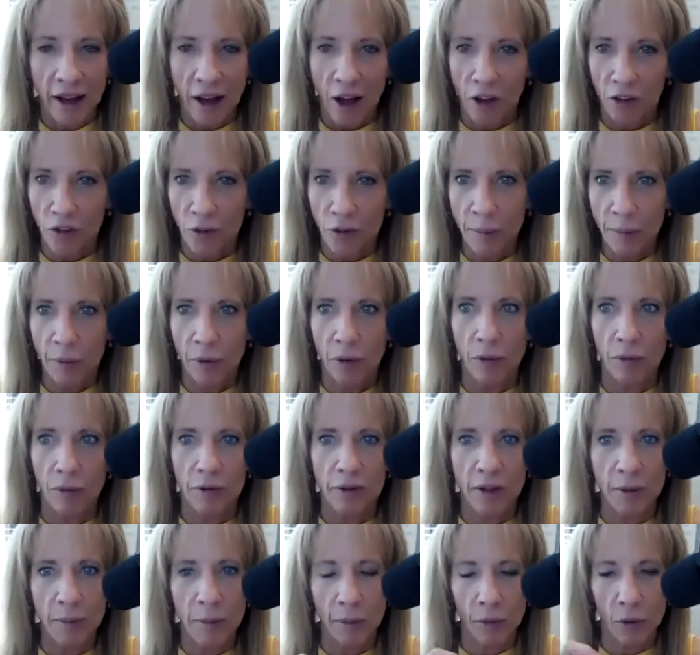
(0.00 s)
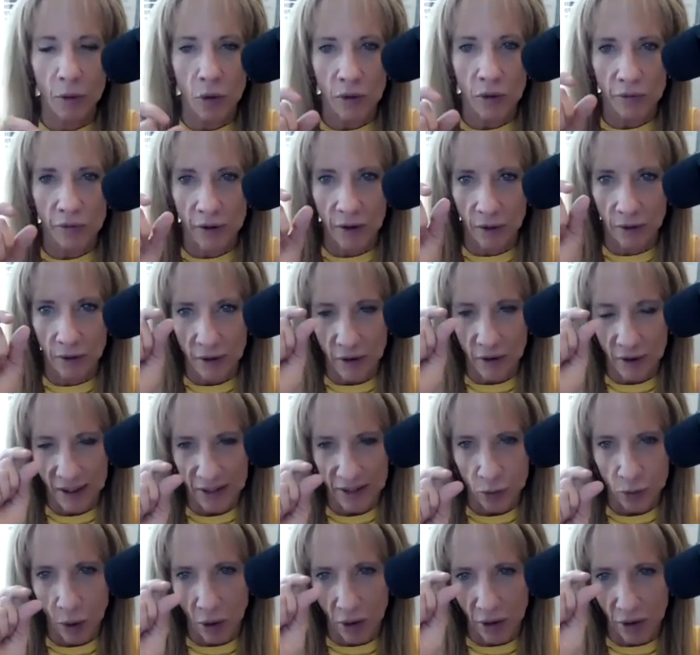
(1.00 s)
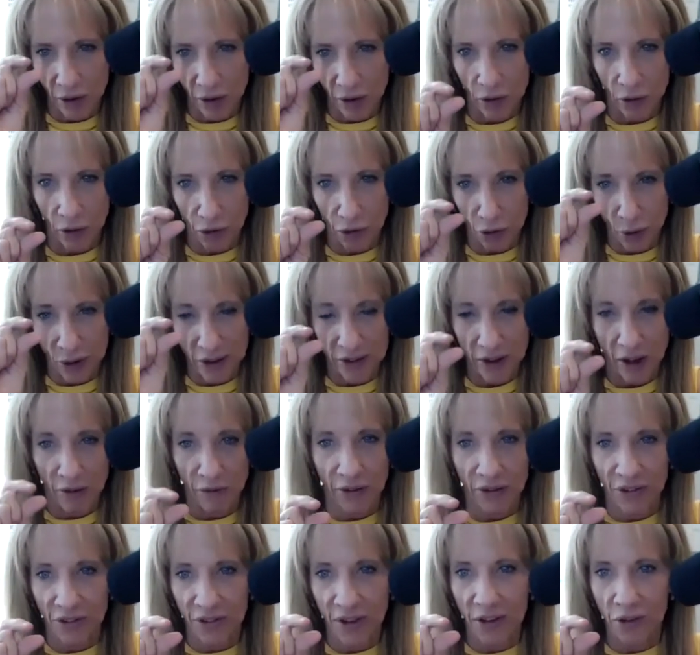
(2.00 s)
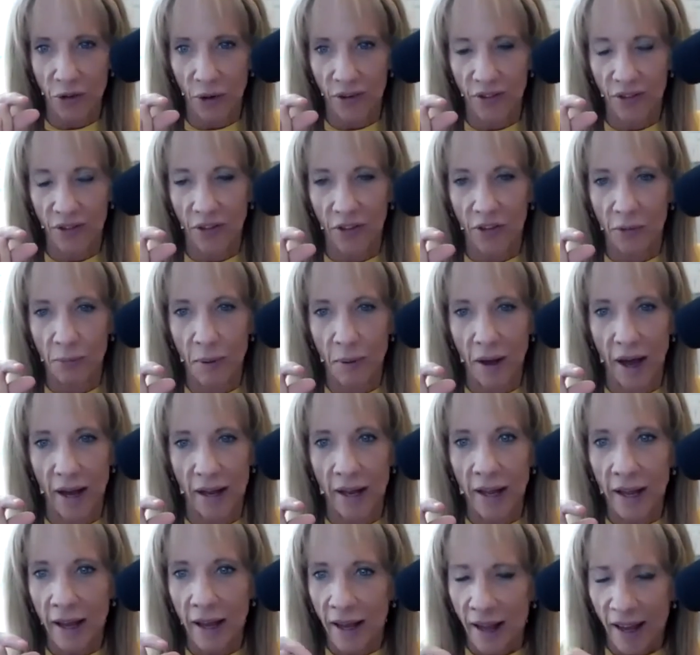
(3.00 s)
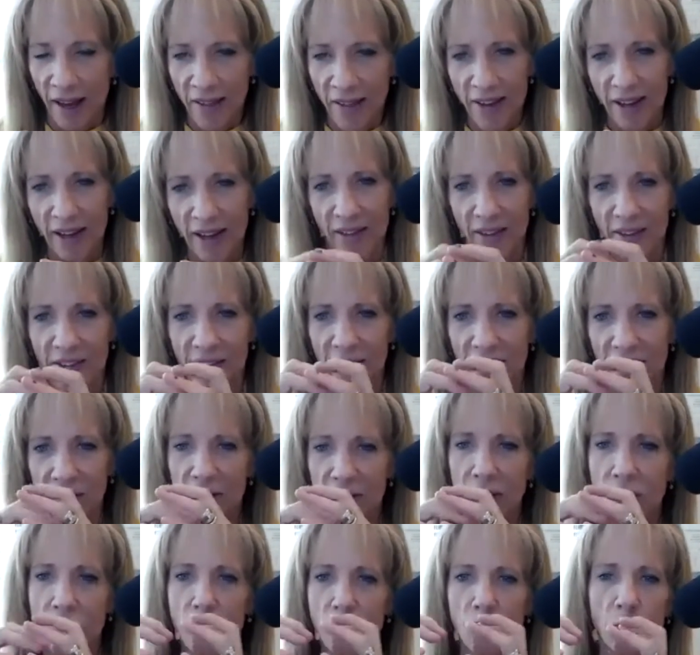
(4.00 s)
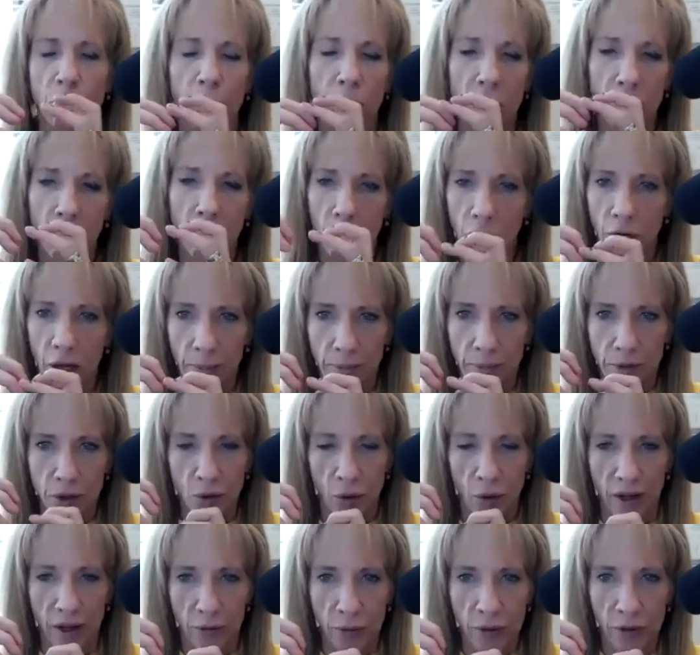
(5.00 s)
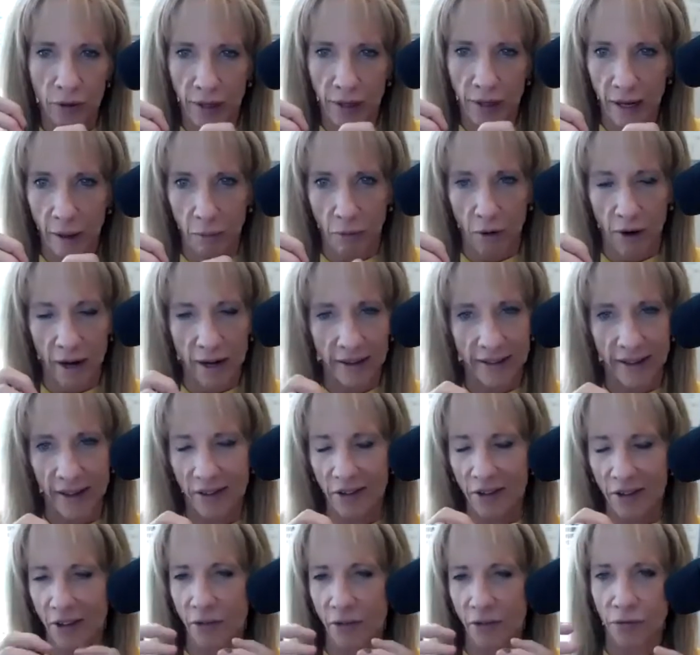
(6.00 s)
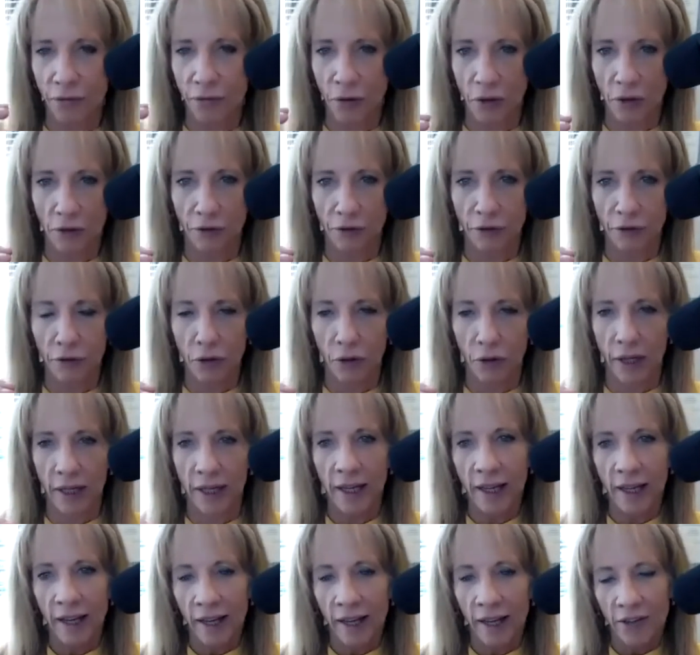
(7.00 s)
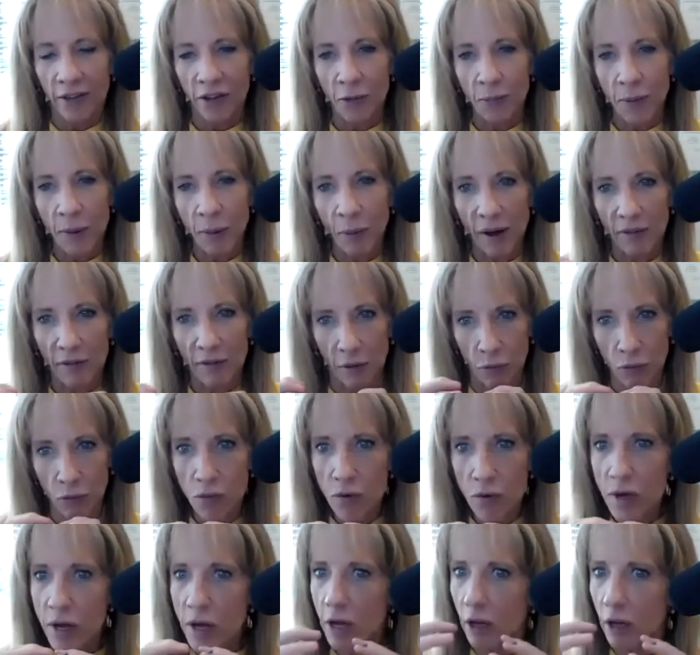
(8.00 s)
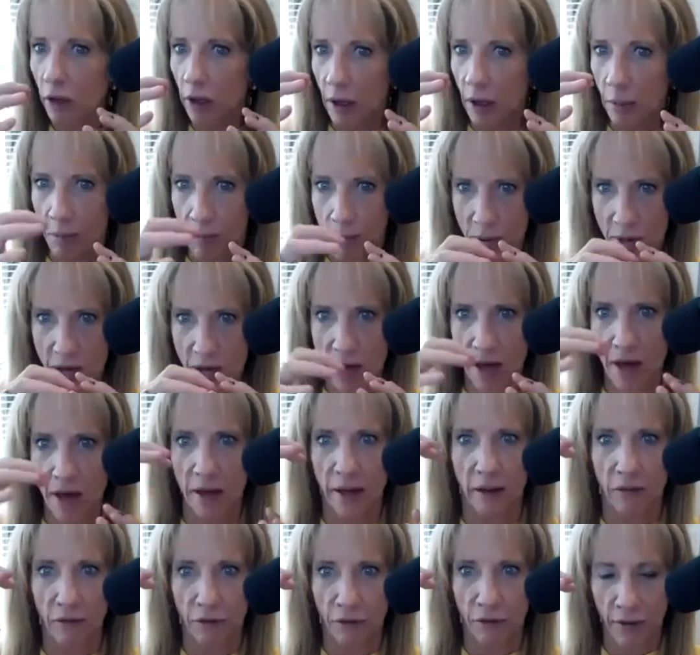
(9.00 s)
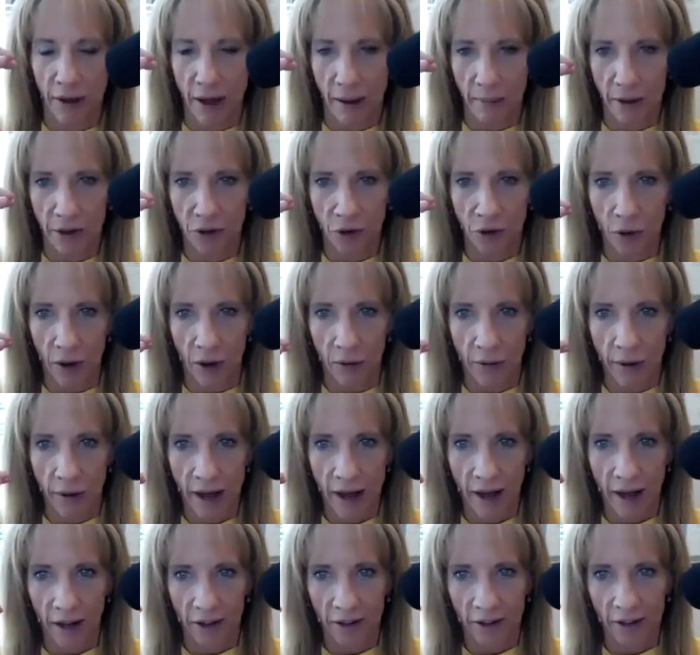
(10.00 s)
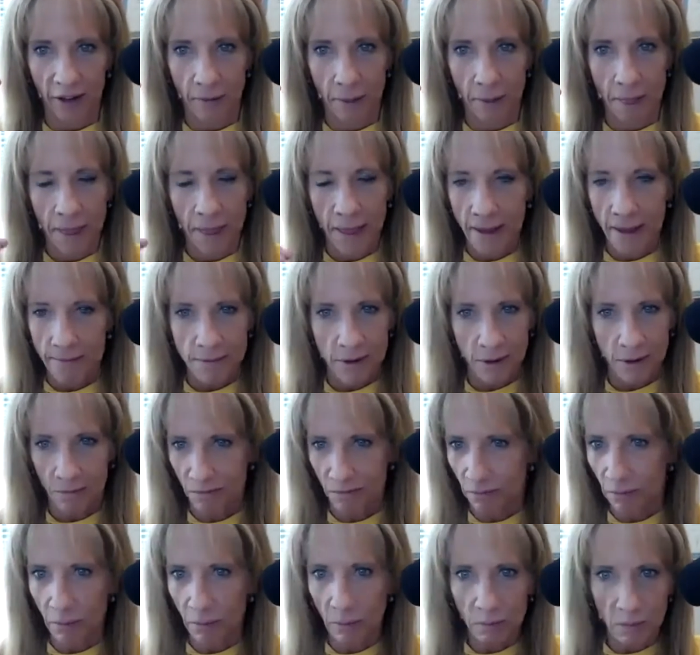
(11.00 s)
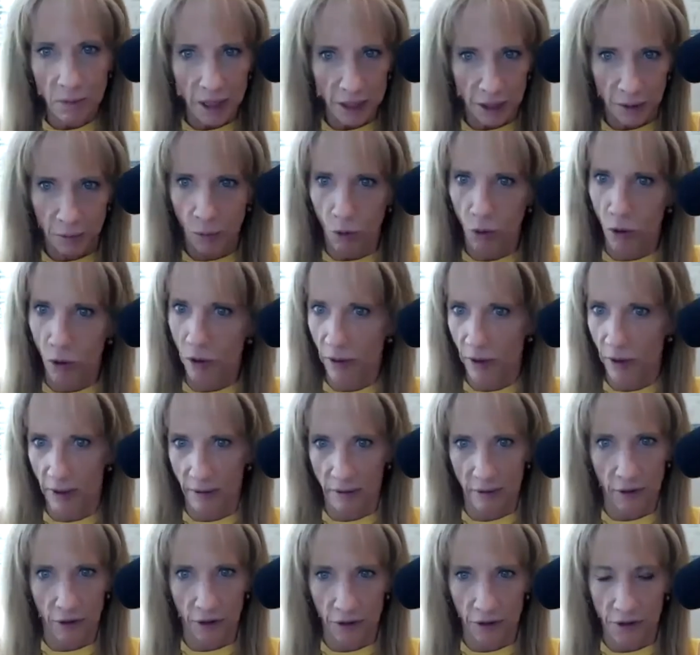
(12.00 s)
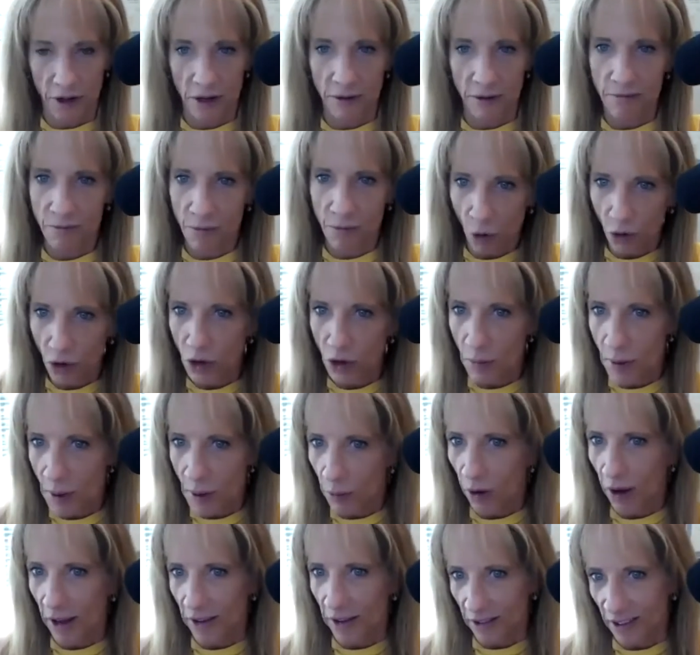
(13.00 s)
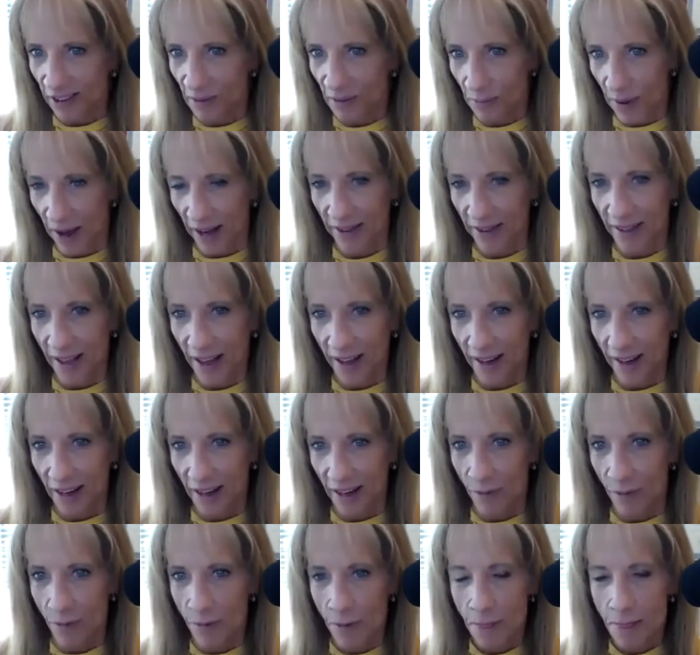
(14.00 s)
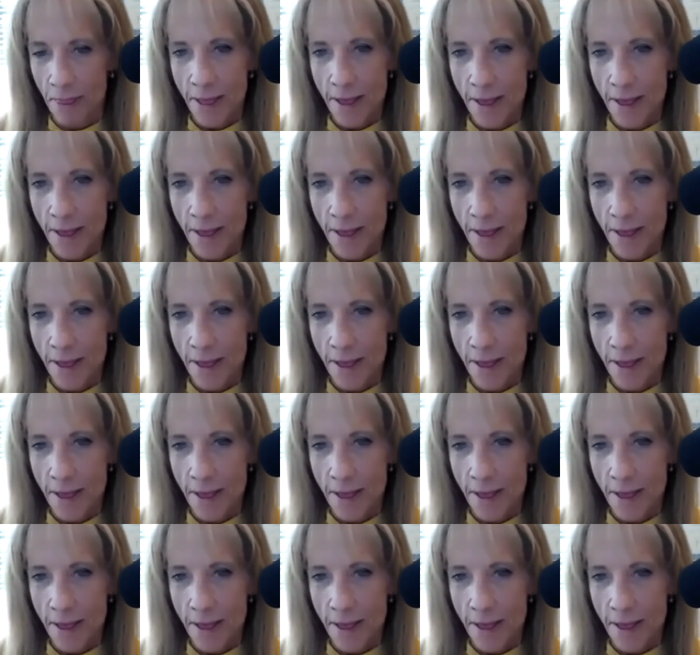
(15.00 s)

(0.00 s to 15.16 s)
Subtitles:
I'll see people who have, you get swelling in these little joints called facet joints in the spine, and they get these huge blown up joints when you look at MRI scan. They're just full of fluid. So these people have a really big inflammatory reaction, much more than you should. Those are the people I suspect that in.